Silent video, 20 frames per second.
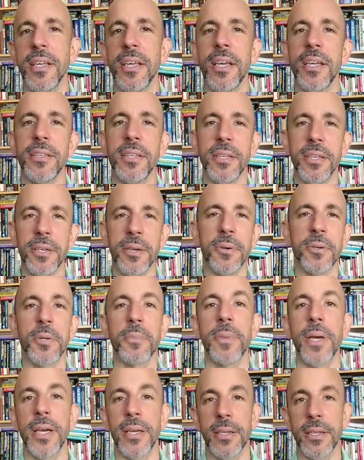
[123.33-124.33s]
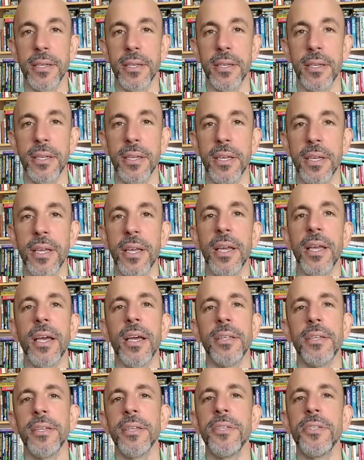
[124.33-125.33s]
and then you go to bed.
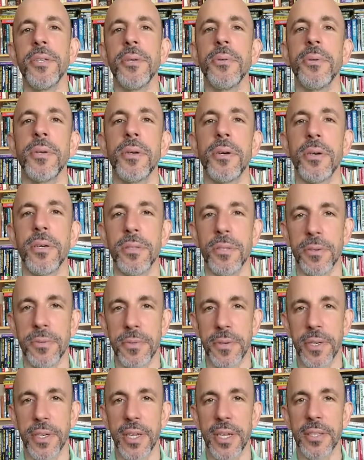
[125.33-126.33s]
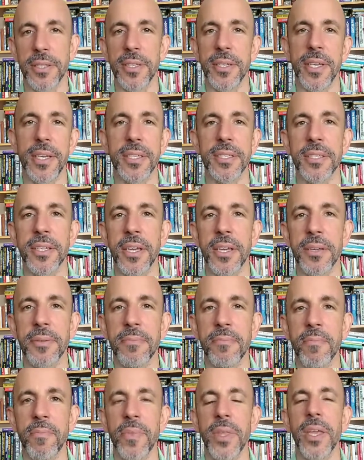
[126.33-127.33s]
And then you do it all over again the next day,
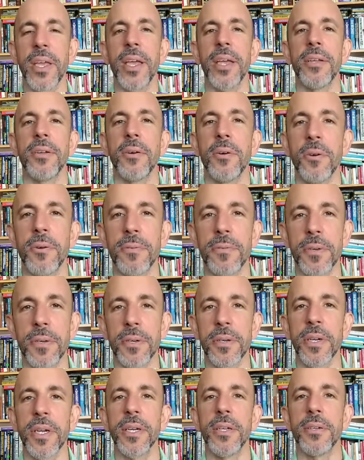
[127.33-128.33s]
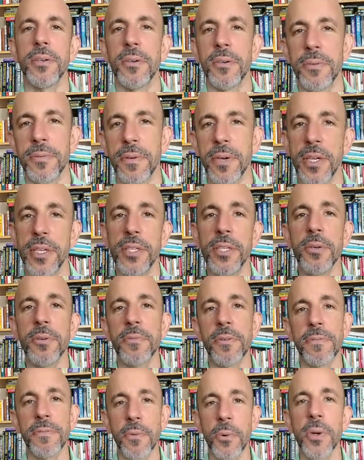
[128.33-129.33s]
and over and over. And you do it
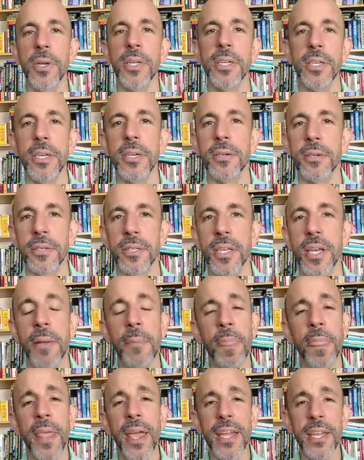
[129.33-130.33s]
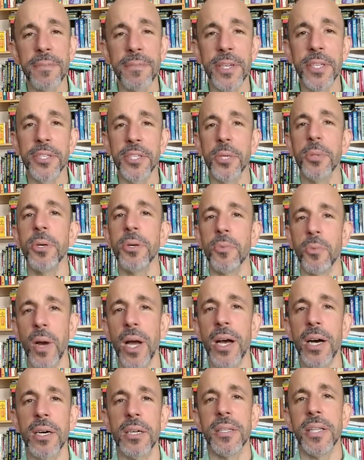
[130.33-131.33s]
for 40 years. And if you do it
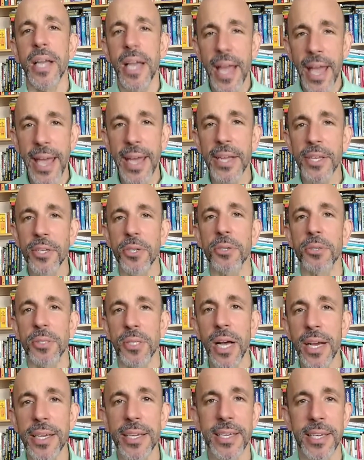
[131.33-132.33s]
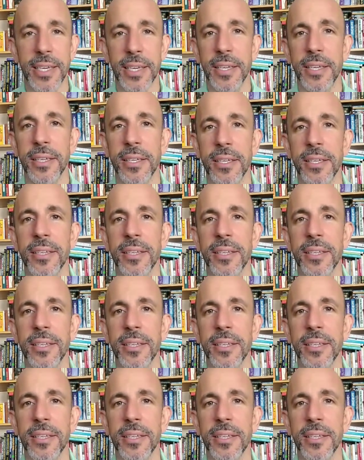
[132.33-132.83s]
well, and you're lucky,